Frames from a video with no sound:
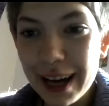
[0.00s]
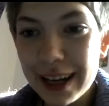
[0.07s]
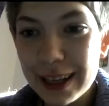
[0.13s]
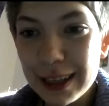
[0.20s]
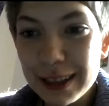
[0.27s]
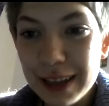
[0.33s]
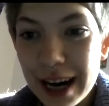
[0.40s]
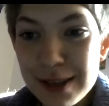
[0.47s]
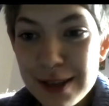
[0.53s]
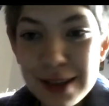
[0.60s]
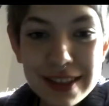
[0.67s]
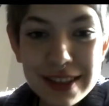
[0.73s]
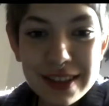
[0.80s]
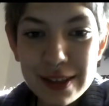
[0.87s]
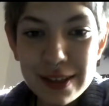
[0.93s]
Like, who can I do just,
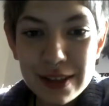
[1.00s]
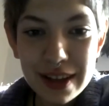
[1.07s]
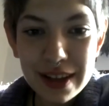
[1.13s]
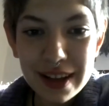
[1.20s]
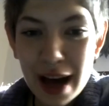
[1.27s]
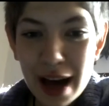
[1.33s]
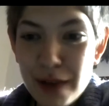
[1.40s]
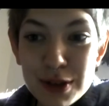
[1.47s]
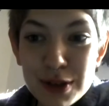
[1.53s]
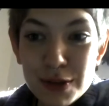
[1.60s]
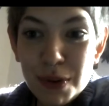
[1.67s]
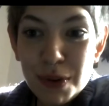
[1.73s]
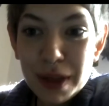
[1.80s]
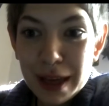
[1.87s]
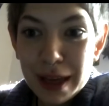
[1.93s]
that? I'm just
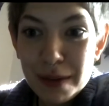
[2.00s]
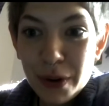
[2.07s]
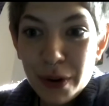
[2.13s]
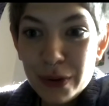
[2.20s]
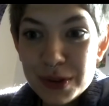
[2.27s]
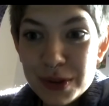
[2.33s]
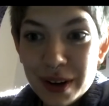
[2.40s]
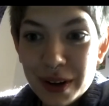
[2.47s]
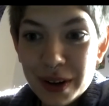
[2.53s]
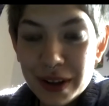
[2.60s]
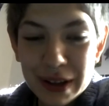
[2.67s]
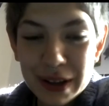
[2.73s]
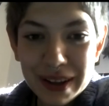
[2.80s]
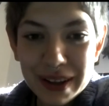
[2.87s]
really emotional.